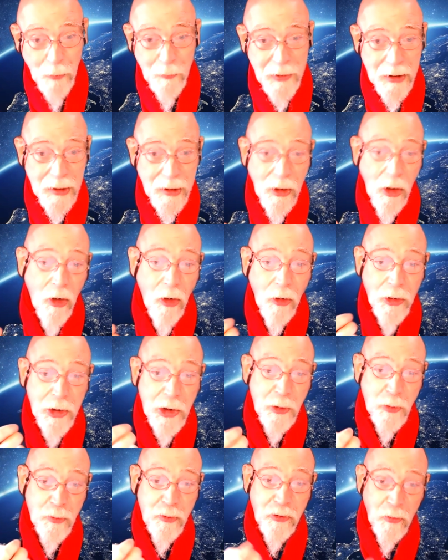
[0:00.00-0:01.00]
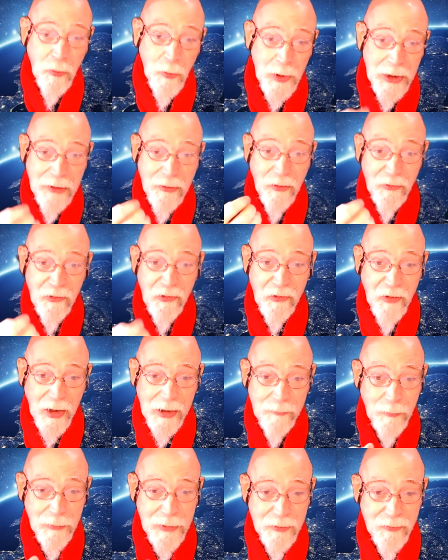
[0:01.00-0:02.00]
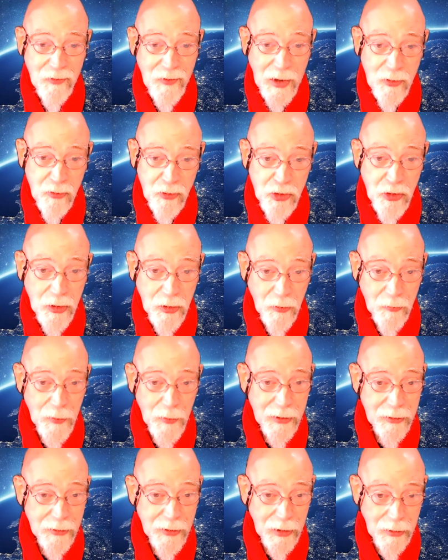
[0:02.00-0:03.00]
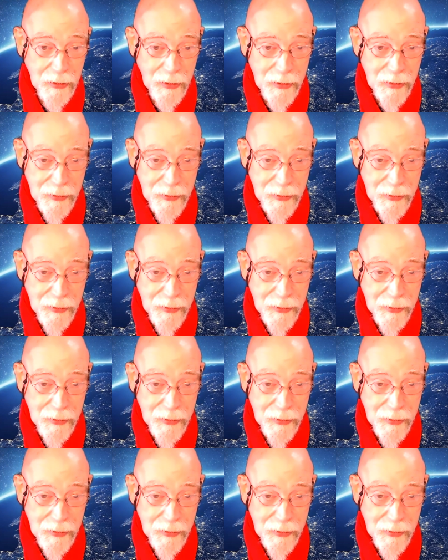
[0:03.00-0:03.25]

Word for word: will be are you doing the Zen meditation correctly?